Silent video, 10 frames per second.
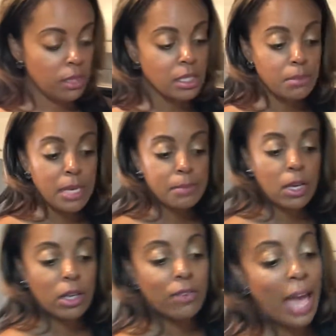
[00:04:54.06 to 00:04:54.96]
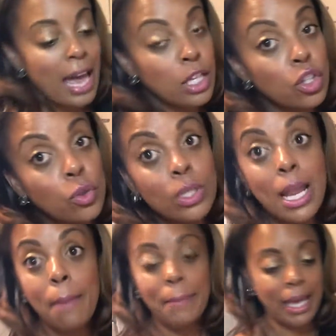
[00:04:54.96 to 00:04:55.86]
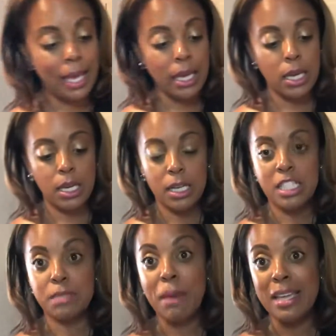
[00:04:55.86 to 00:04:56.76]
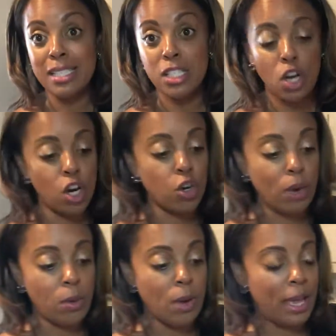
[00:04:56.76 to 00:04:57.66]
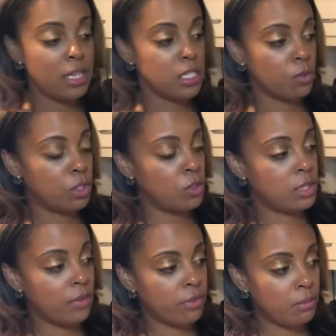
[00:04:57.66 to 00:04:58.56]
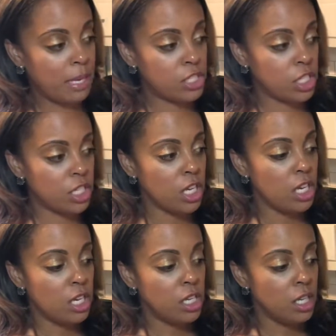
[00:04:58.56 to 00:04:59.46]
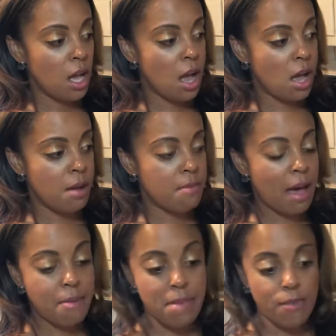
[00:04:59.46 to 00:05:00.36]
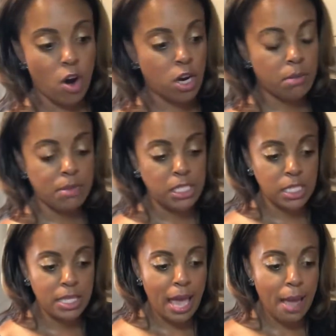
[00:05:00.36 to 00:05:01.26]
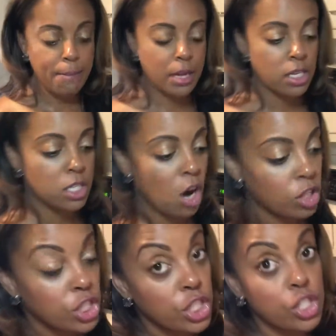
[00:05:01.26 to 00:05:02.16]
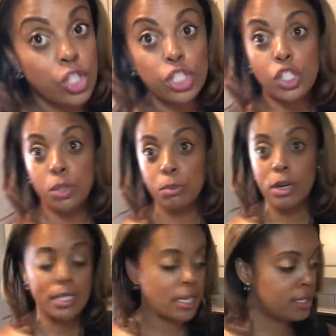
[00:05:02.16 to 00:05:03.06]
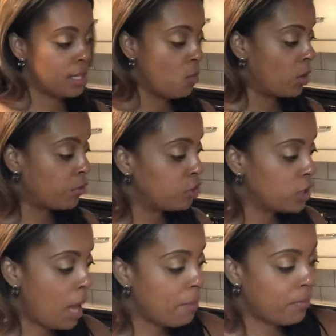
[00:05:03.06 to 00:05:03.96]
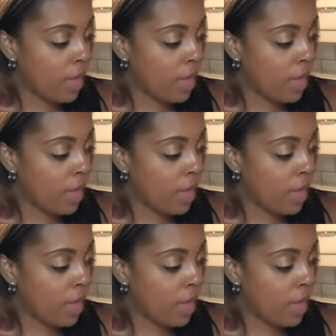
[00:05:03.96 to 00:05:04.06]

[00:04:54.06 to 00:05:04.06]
sometimes I'll even add a little nutmeg. Spices are a great way to reduce inflammation. I may have already mentioned that, but our ginger turmeric does a wonderful job of